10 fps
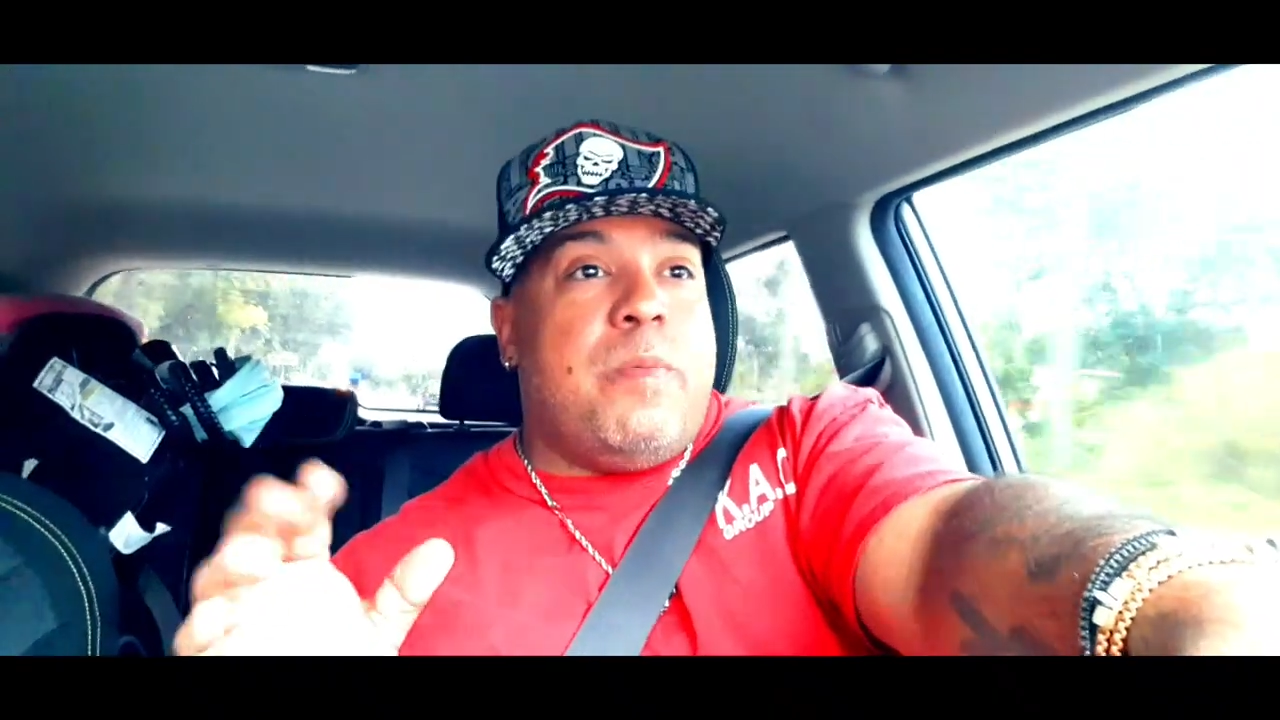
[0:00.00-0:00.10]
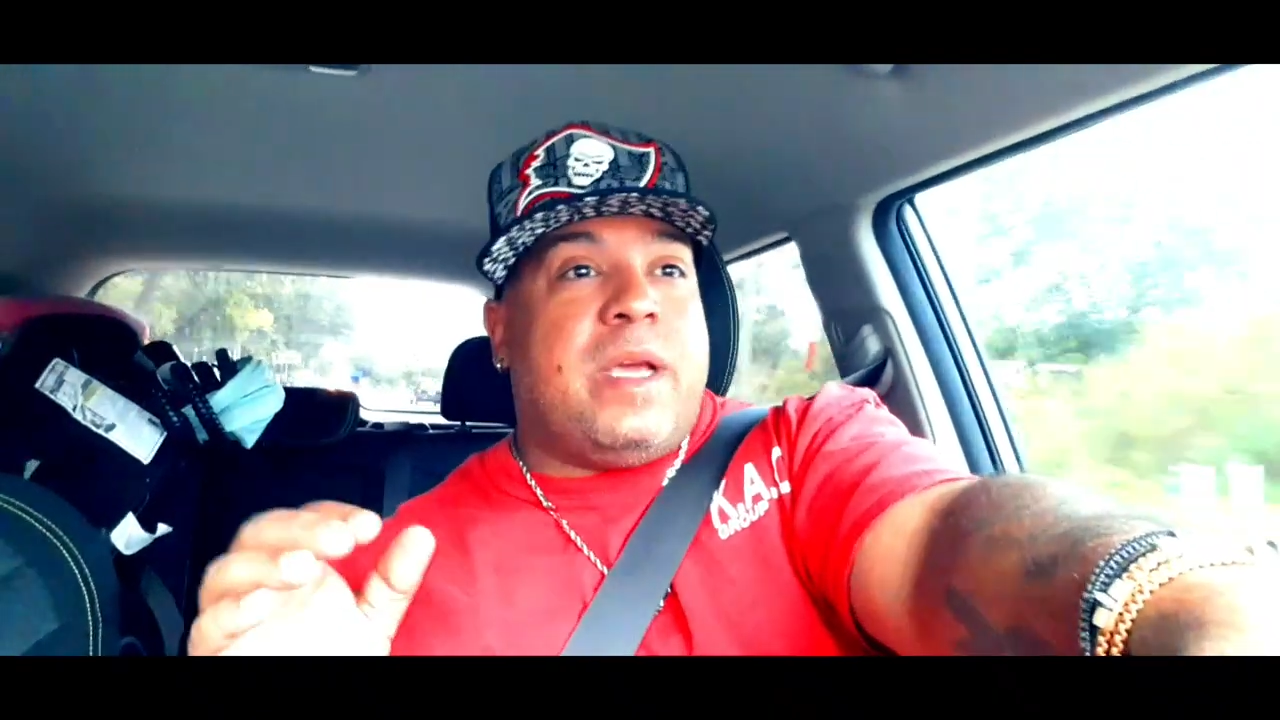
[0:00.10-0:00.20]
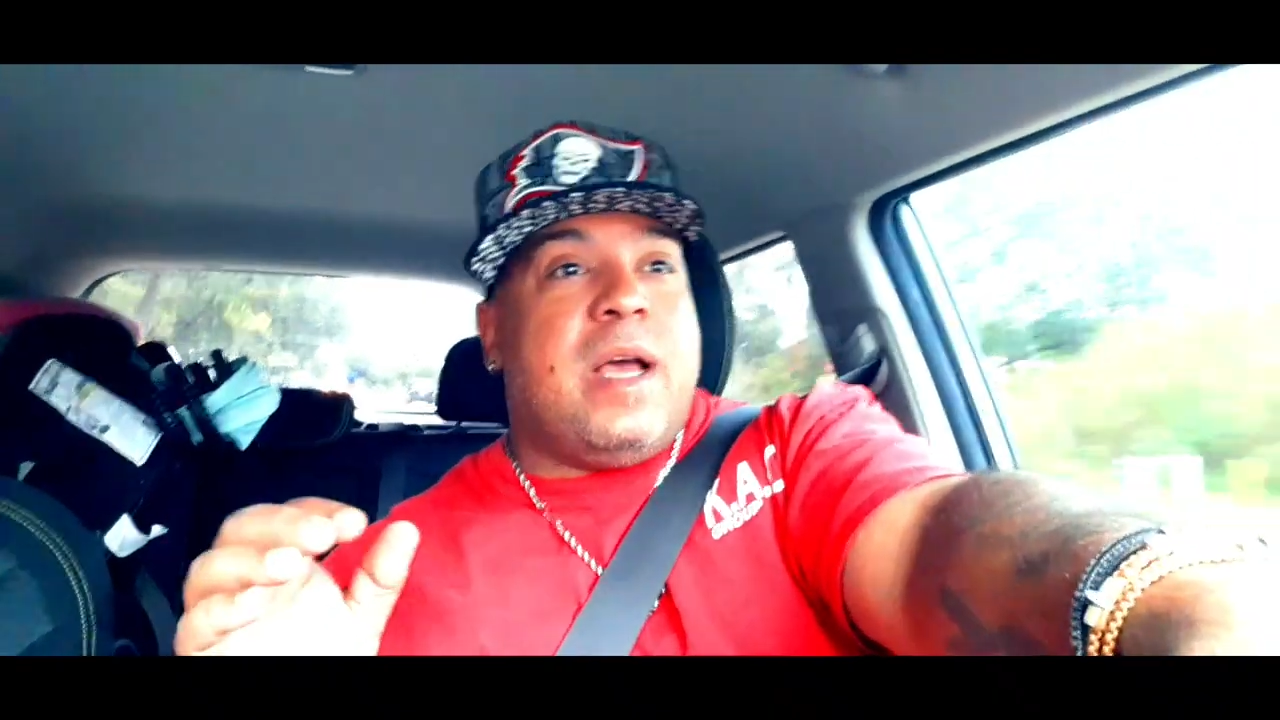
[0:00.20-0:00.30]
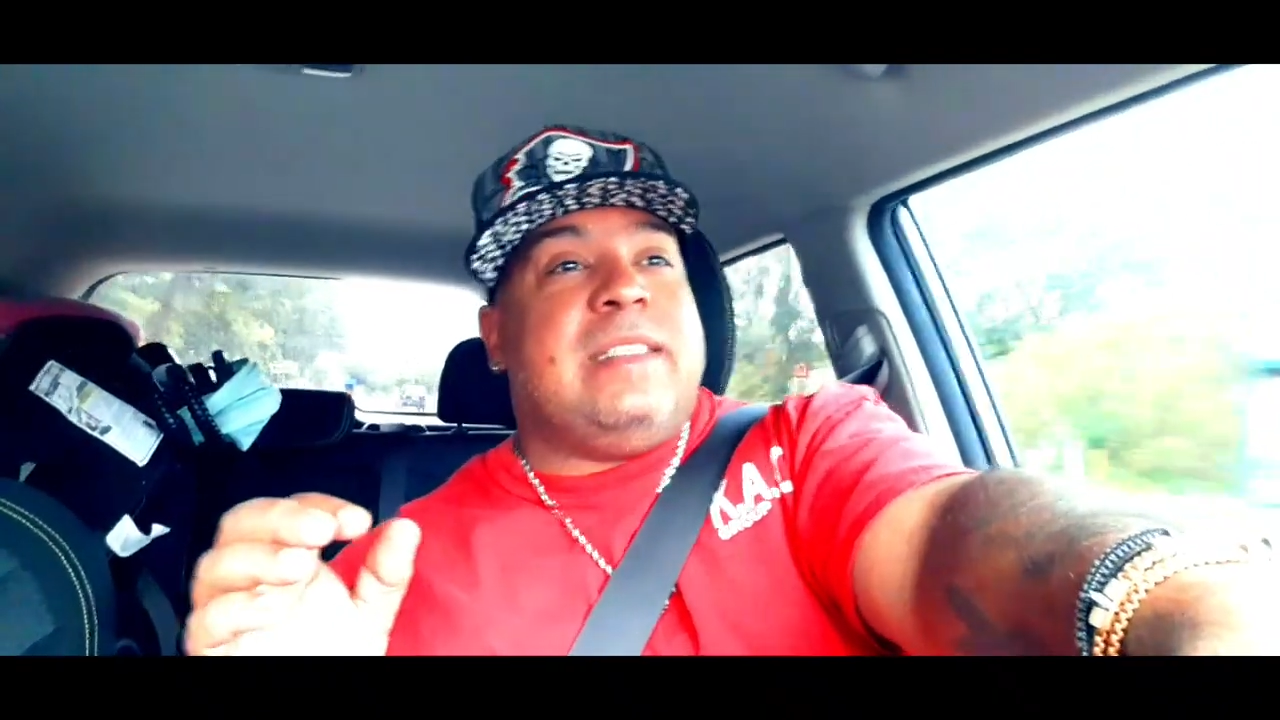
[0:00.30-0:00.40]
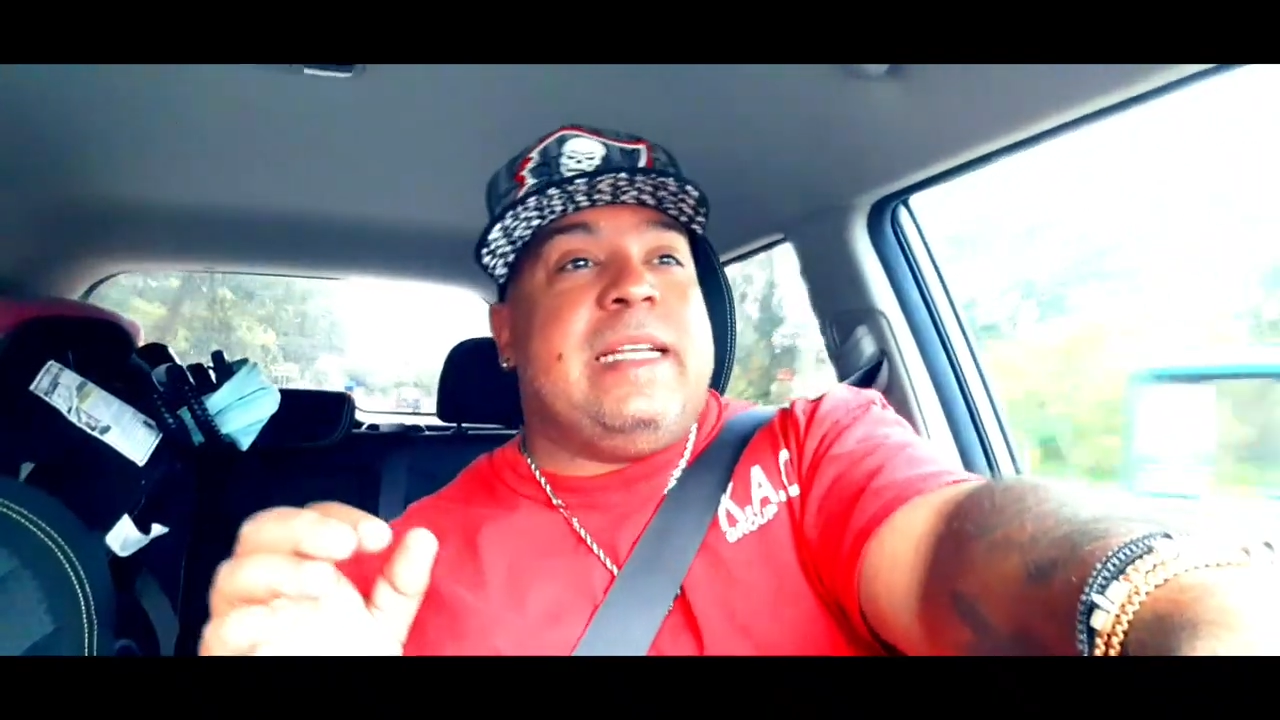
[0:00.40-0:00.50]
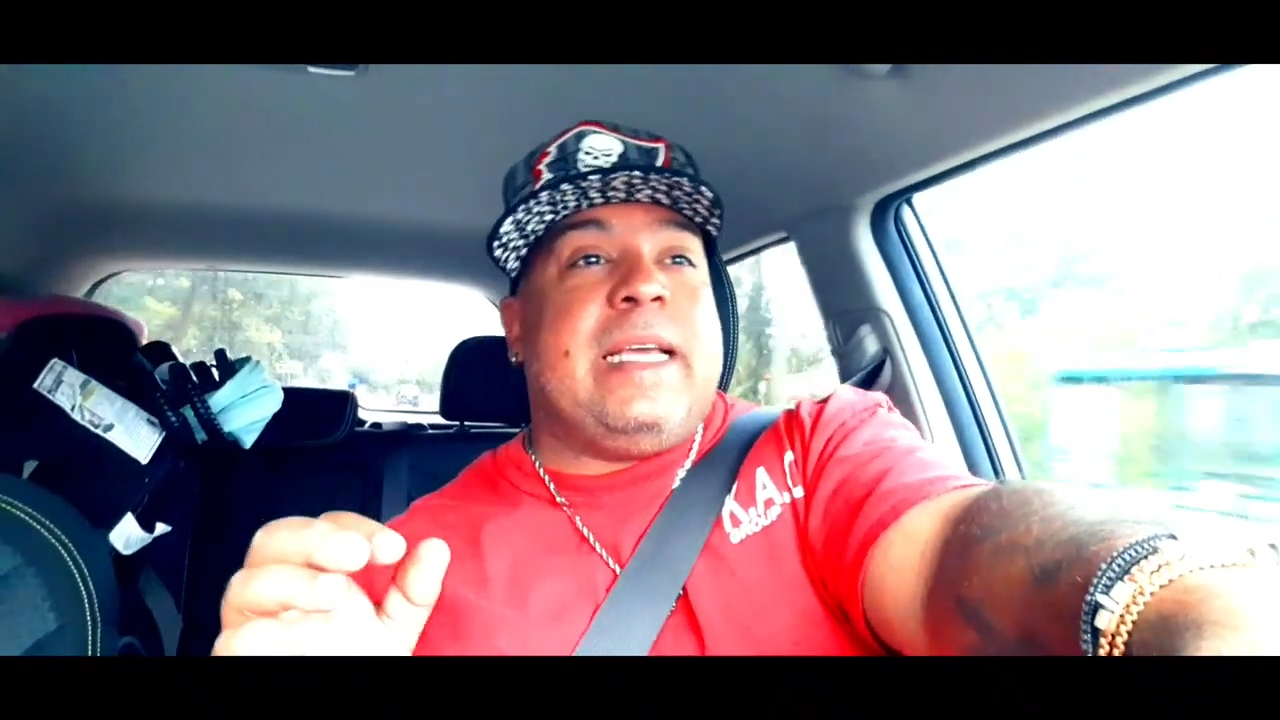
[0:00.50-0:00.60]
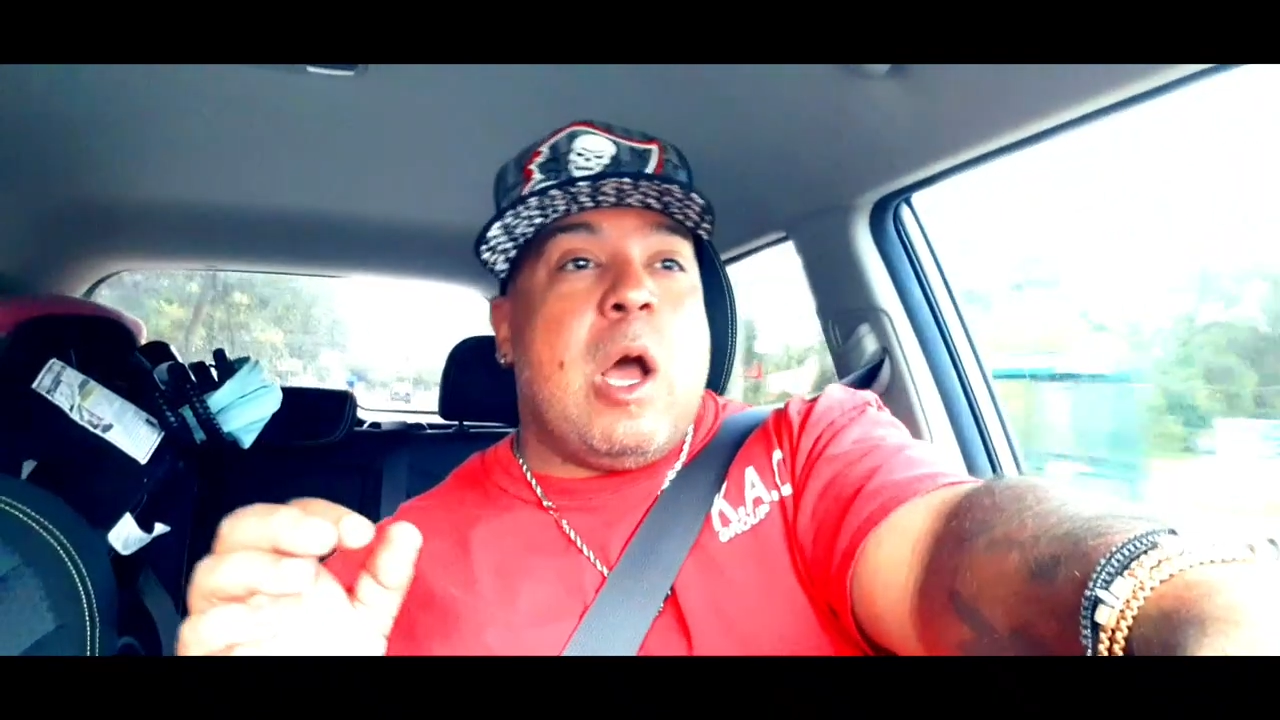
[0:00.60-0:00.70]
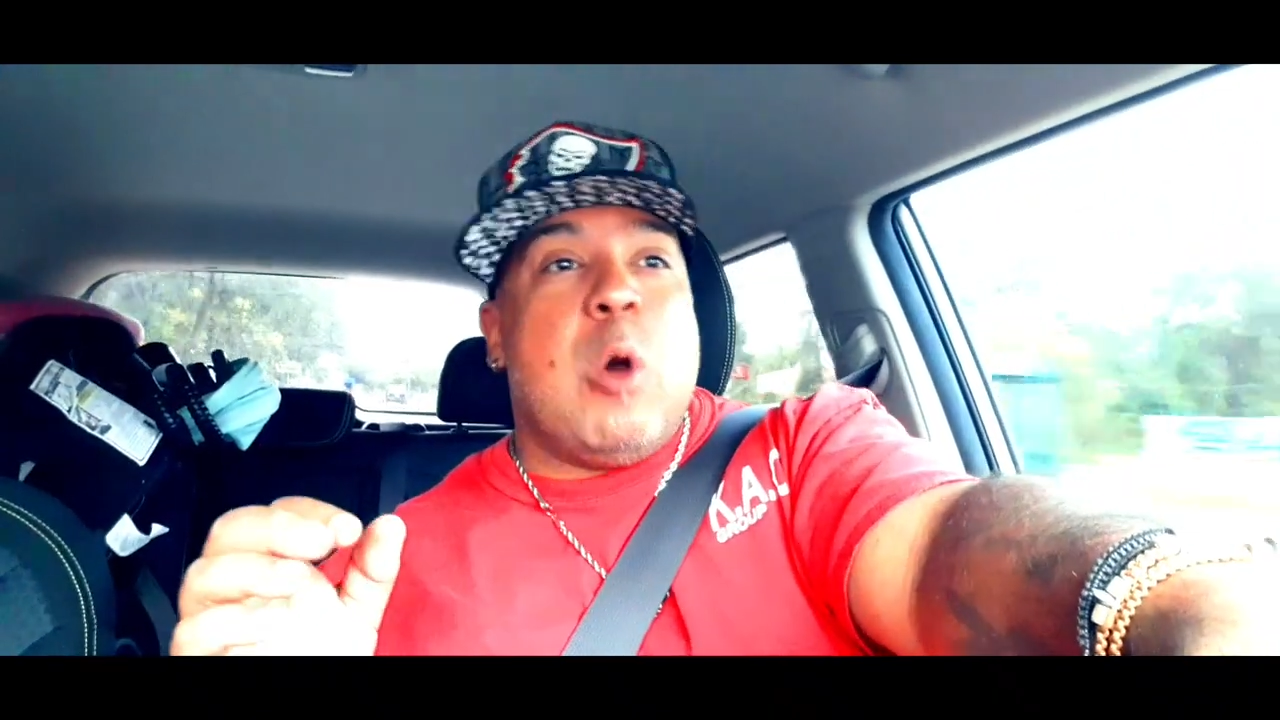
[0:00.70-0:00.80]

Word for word: because of the